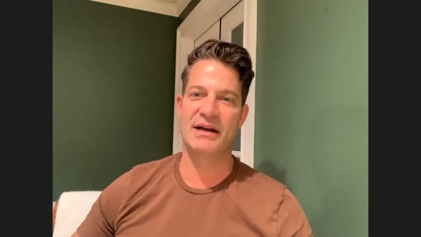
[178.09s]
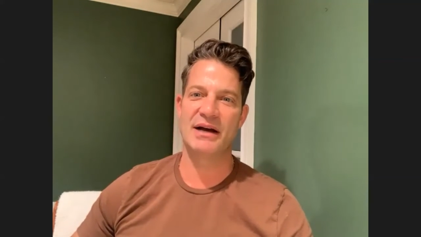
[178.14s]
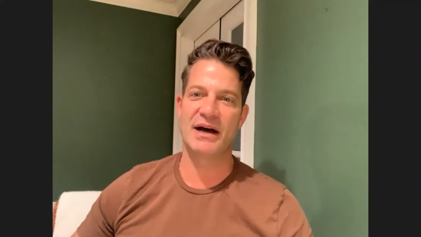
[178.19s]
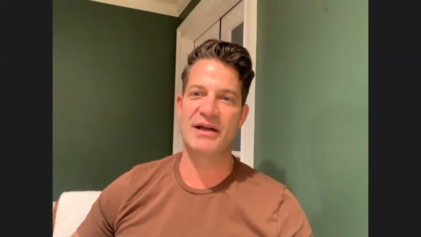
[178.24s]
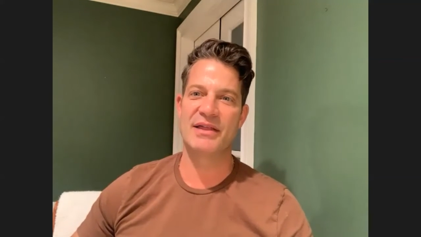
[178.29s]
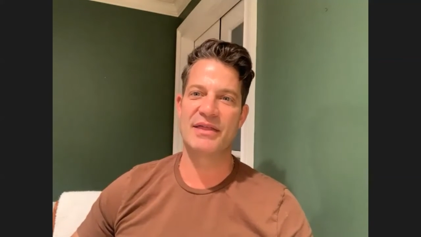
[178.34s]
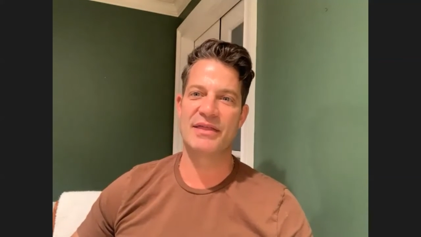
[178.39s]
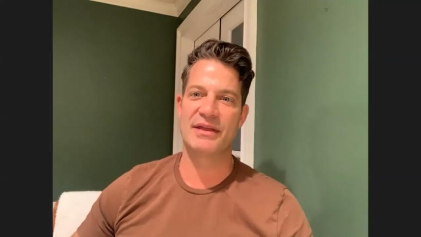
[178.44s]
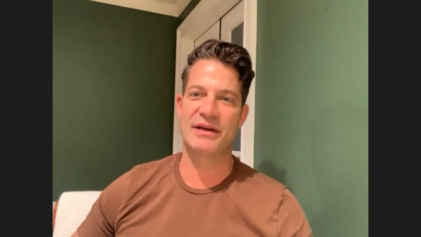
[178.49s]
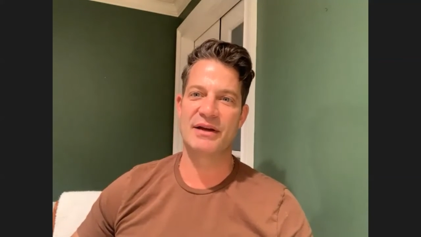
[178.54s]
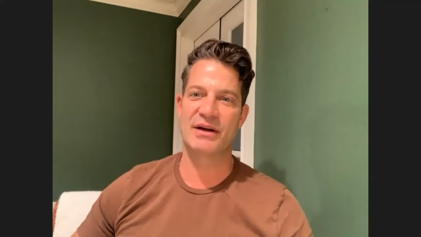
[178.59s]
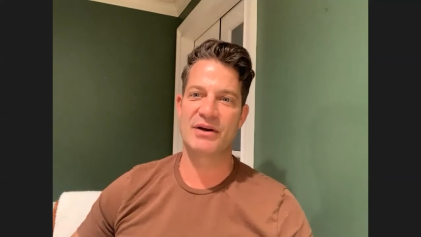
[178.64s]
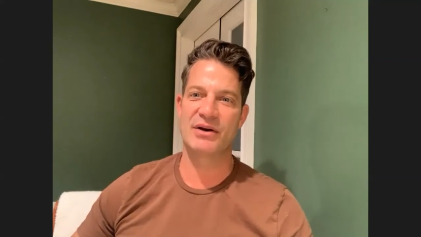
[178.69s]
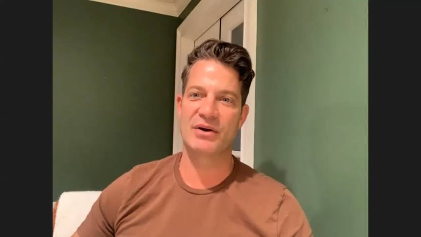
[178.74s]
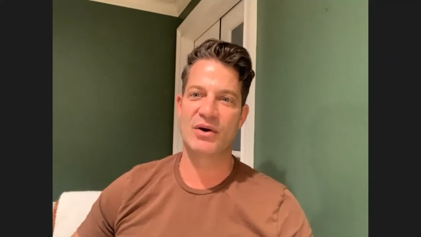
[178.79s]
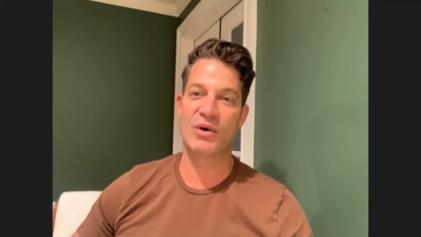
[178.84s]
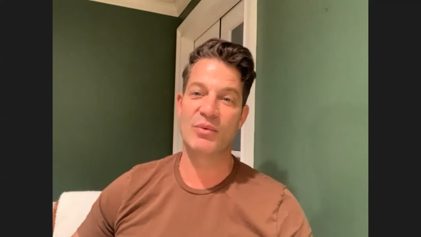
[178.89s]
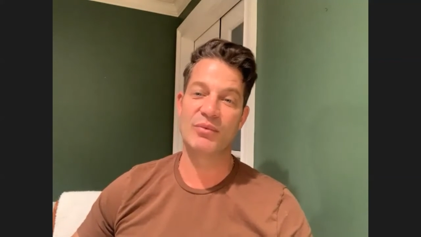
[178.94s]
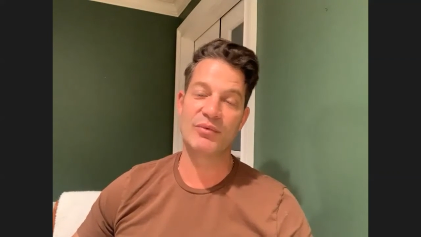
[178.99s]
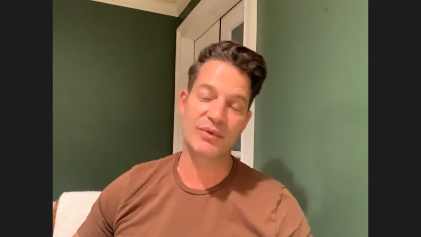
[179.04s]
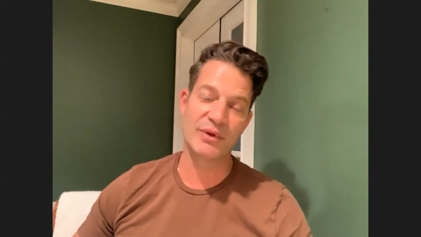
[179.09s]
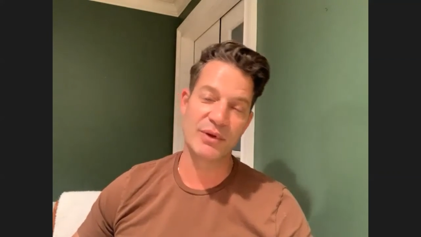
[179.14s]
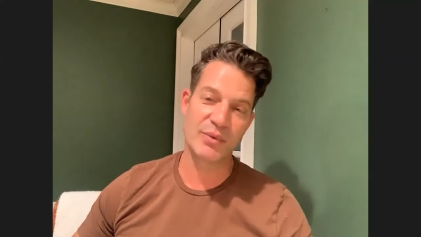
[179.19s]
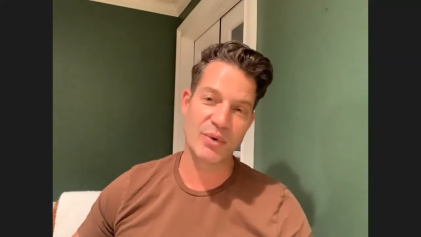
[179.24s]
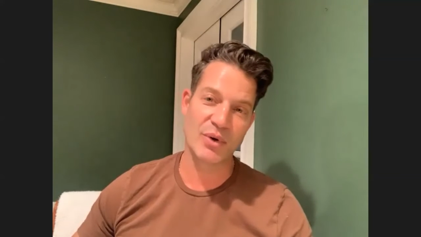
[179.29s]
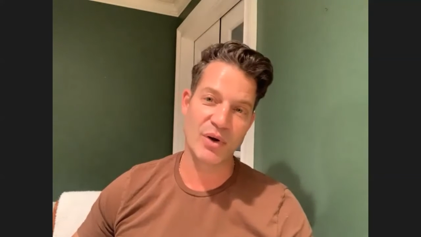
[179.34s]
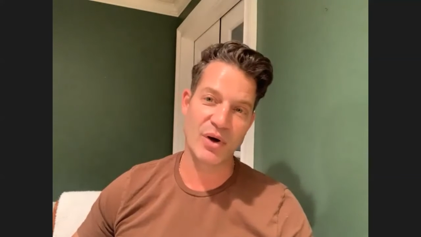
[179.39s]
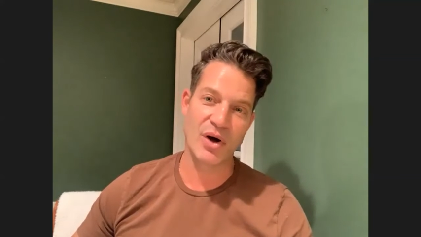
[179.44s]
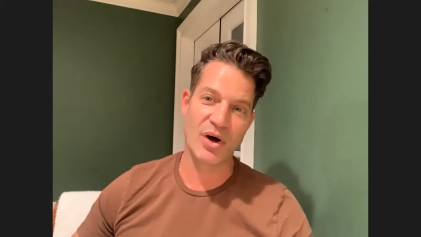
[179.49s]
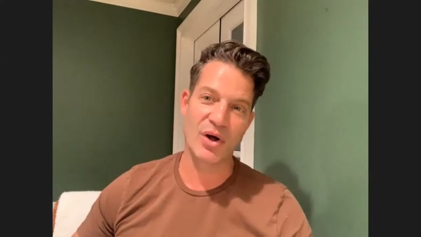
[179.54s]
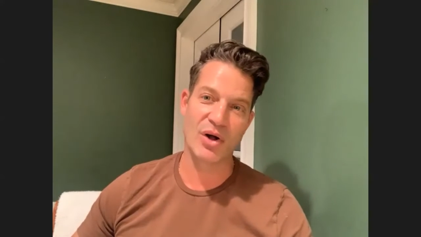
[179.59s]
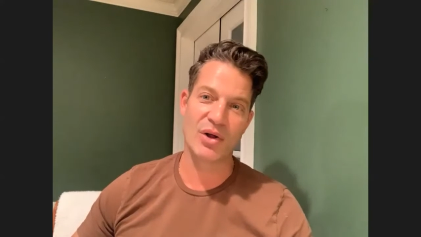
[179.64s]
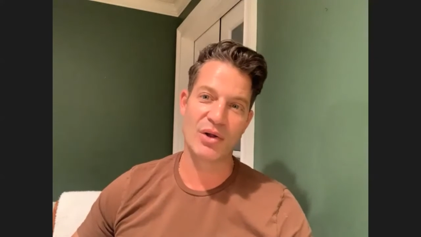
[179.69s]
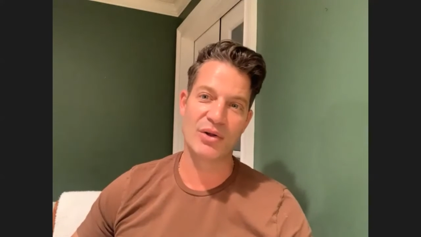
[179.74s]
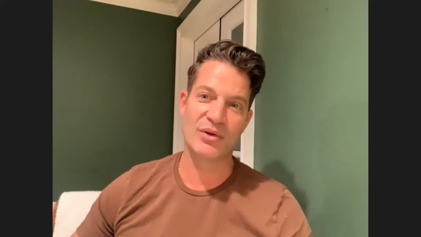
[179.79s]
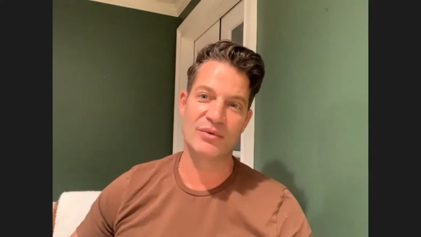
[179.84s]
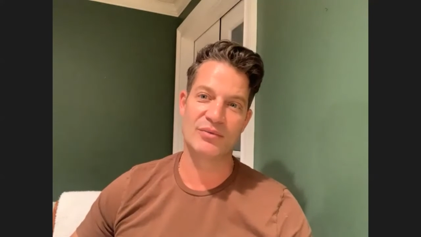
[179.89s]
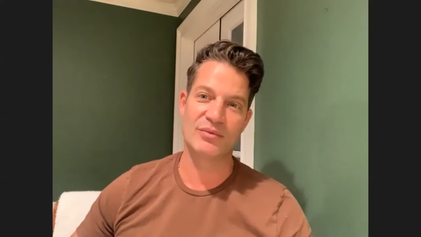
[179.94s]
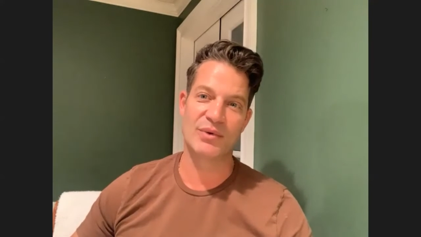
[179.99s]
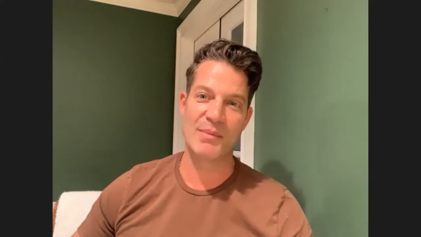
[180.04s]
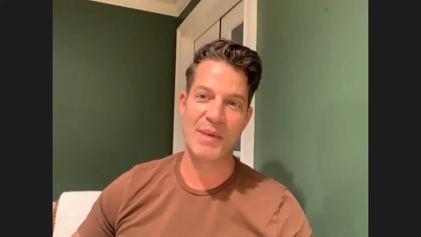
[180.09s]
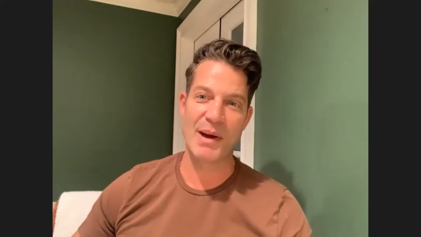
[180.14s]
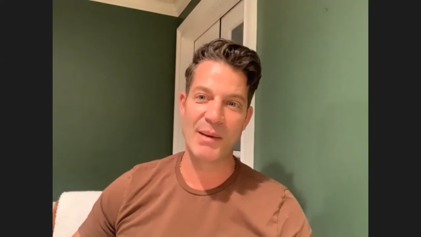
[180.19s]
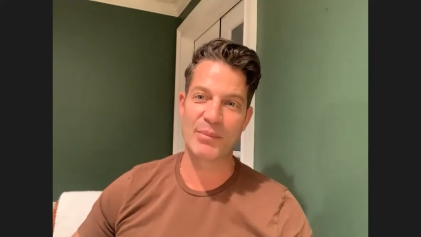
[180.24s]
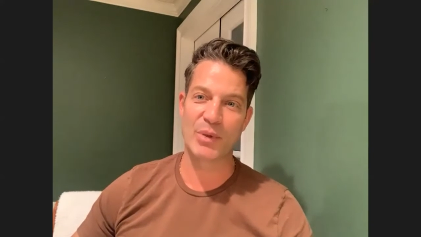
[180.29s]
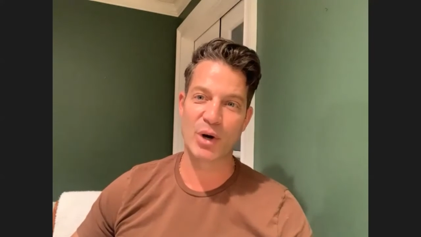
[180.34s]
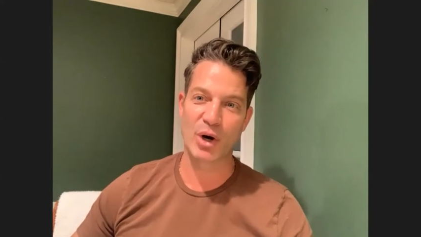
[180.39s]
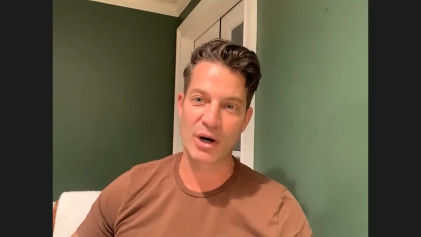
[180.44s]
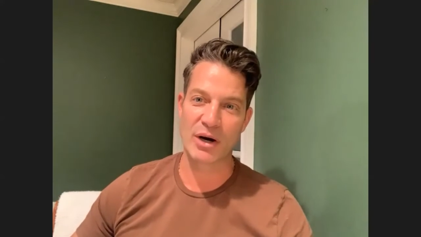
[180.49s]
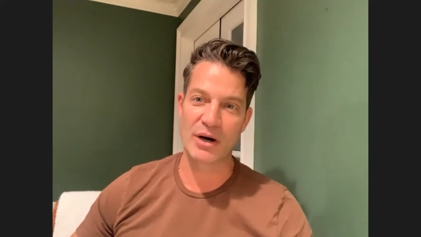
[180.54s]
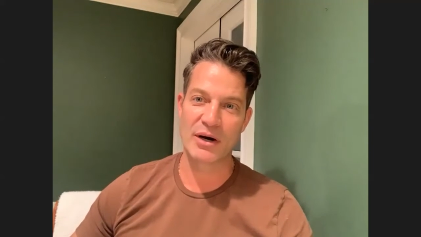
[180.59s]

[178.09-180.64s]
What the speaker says: I think hopefully we'll all remember